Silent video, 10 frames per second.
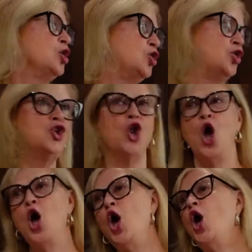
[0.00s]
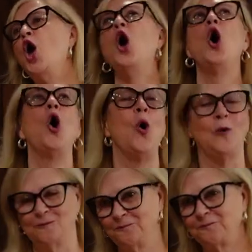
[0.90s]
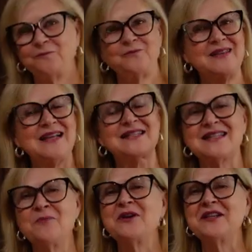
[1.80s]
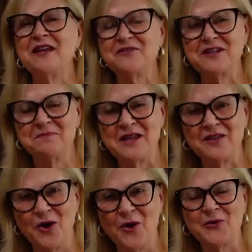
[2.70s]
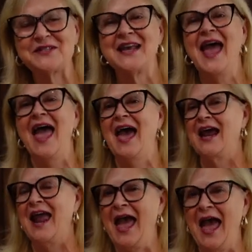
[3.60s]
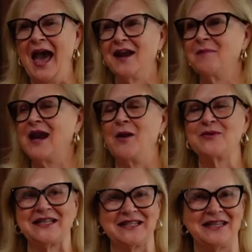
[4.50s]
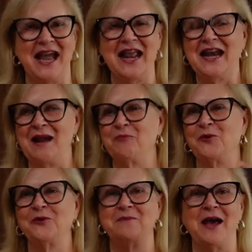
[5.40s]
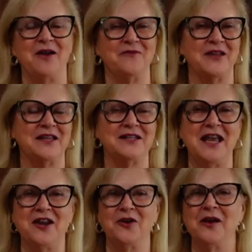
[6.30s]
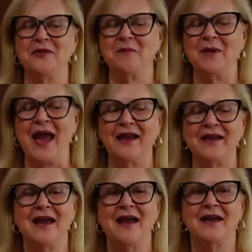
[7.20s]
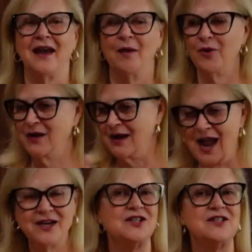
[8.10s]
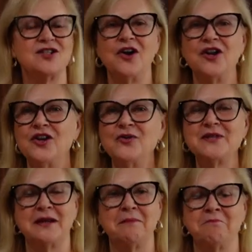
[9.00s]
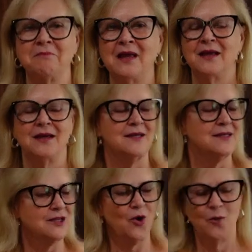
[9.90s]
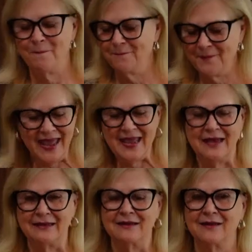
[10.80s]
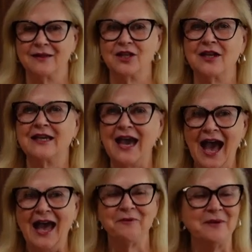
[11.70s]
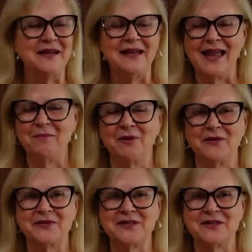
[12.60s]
No. Someone gifted me those and I had them and I was excited. I pulled them out of the container in the back cupboard and I just started using them. So, man, you gotta read Okay, labels. let's have